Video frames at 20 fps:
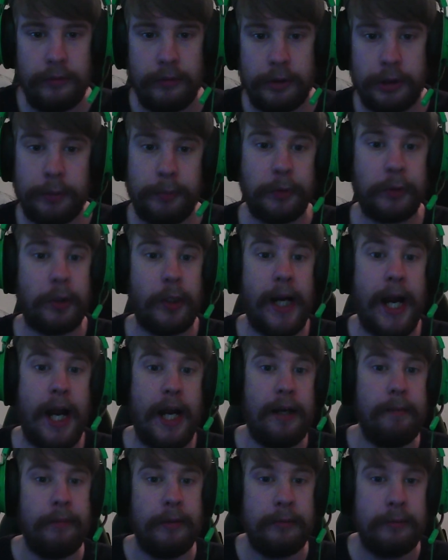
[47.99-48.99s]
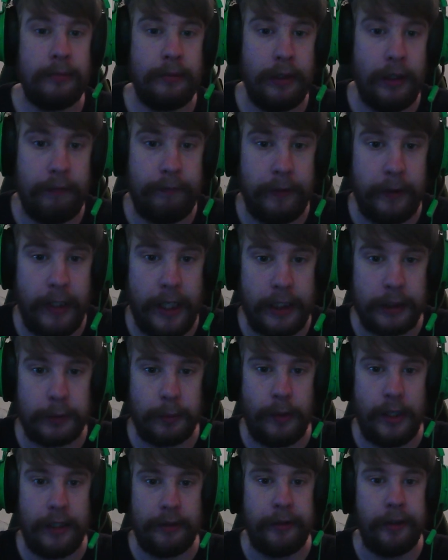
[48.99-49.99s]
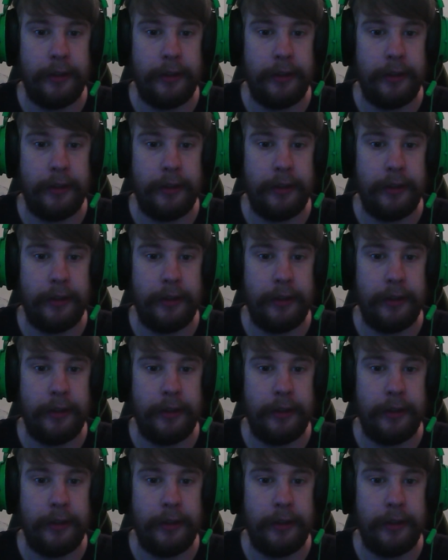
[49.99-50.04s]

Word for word: subscribe if you guys want